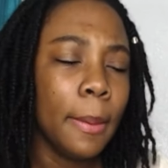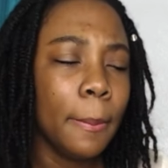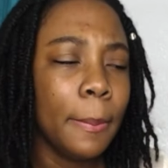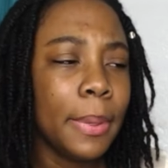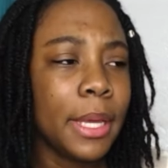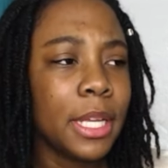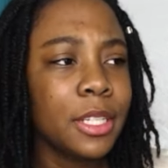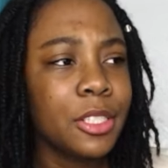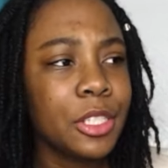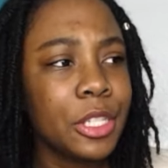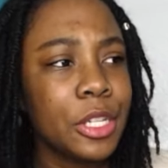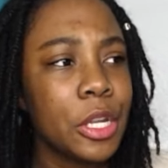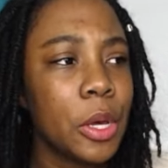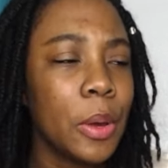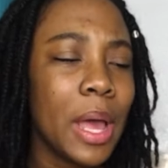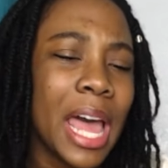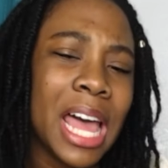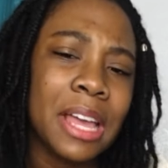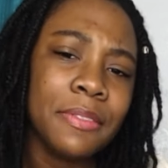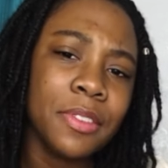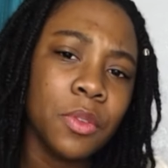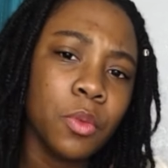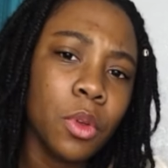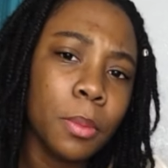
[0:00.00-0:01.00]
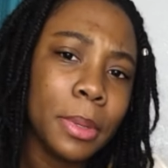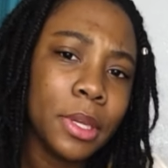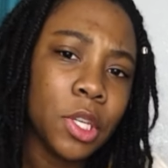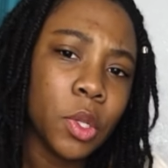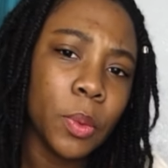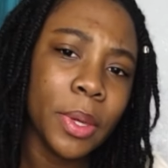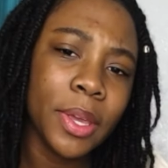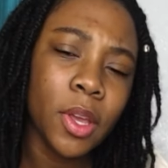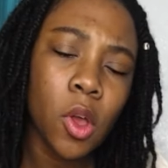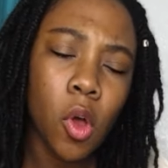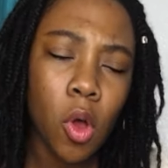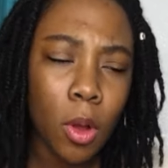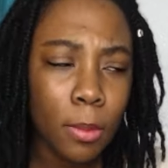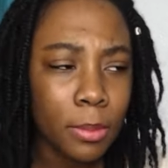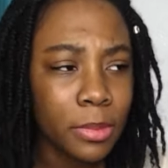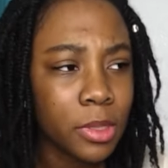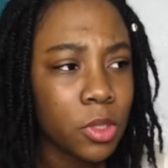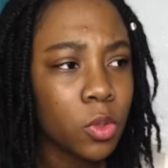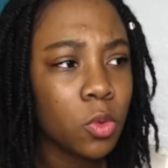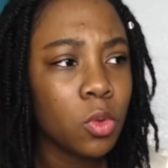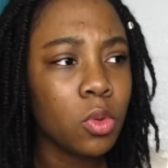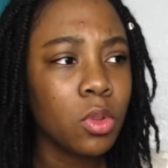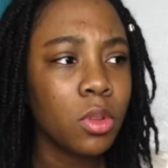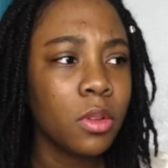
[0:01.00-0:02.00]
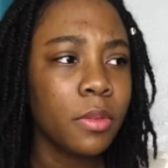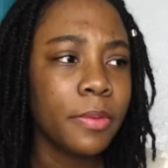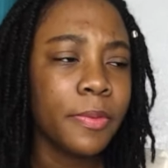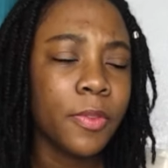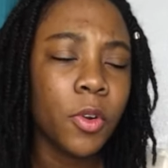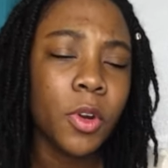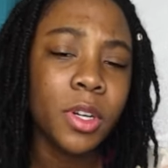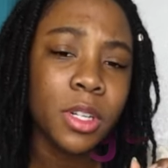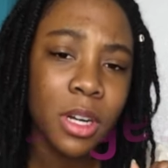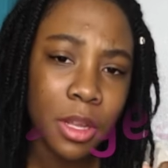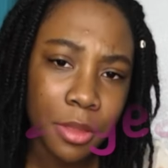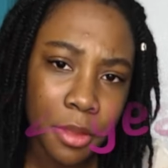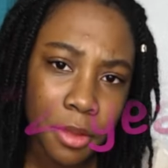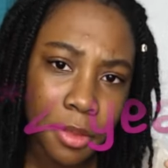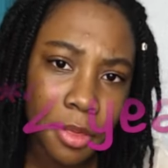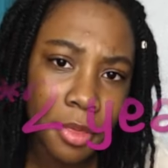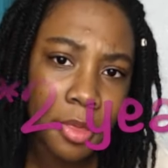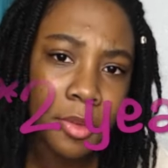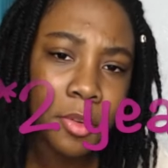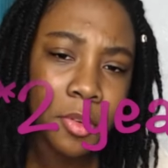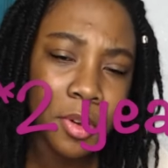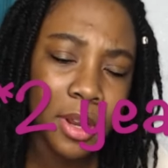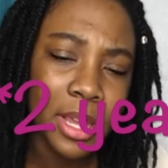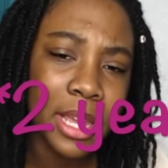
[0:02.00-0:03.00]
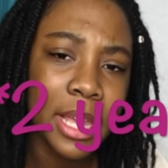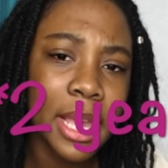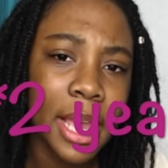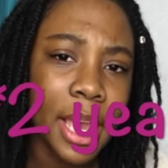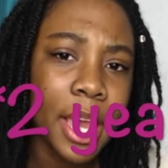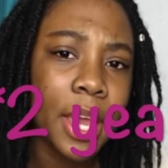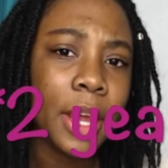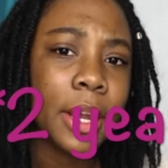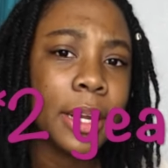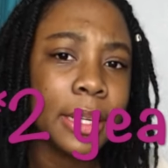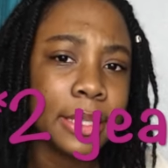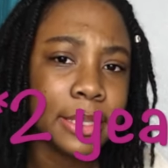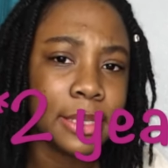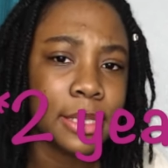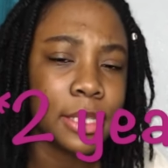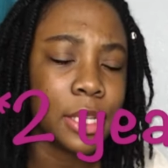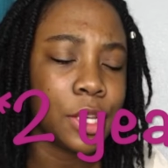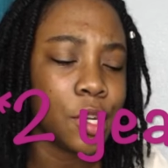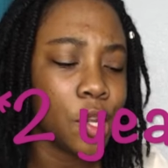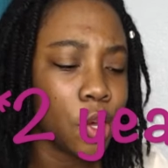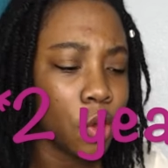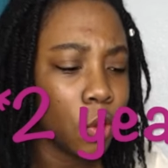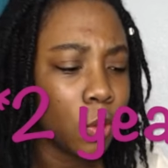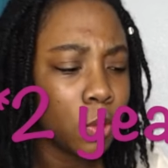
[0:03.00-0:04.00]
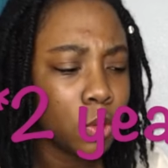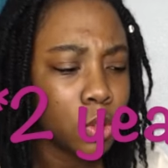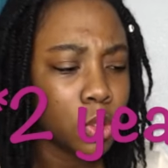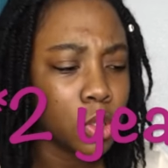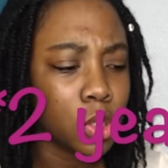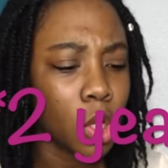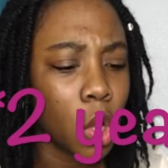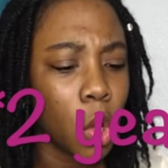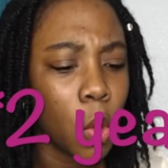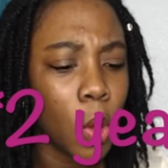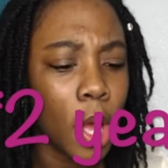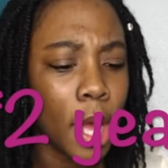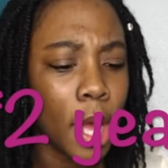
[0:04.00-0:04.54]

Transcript: because, you know, Evan will be doing homeschool for another 3 years, you know, so